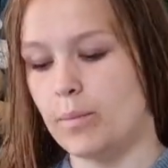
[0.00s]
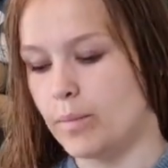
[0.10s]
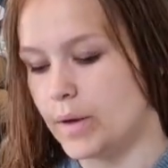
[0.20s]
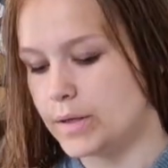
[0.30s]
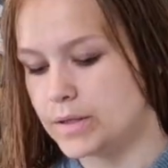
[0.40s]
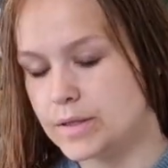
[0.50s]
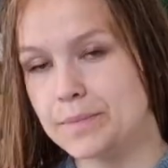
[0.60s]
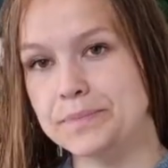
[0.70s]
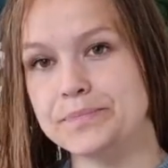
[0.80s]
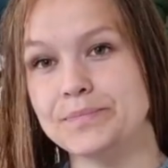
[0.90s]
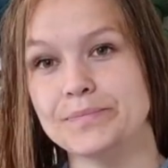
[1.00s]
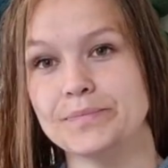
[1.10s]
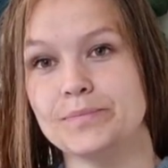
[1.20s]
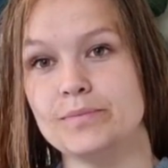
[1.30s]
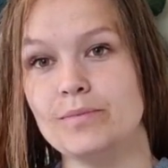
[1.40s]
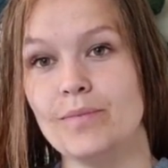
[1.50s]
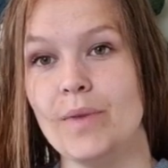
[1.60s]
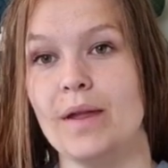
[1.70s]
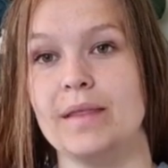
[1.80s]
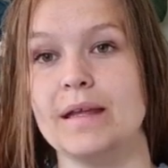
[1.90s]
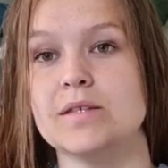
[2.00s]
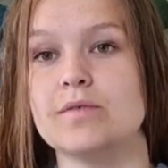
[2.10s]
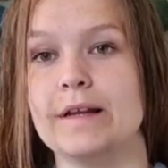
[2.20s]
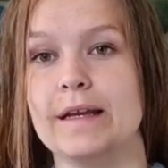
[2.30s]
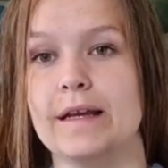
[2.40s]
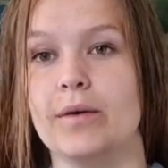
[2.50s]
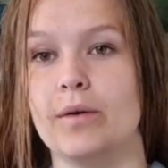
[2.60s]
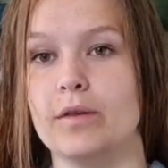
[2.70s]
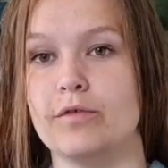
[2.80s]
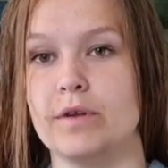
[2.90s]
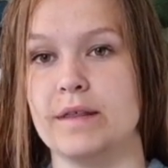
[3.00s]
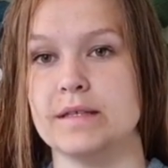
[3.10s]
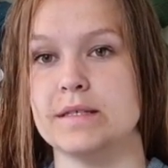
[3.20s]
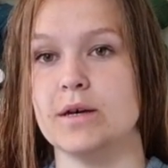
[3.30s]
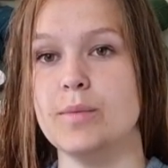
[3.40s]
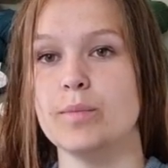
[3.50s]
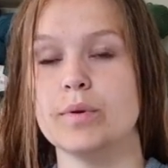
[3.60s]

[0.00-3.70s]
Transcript: But that's really all for this top.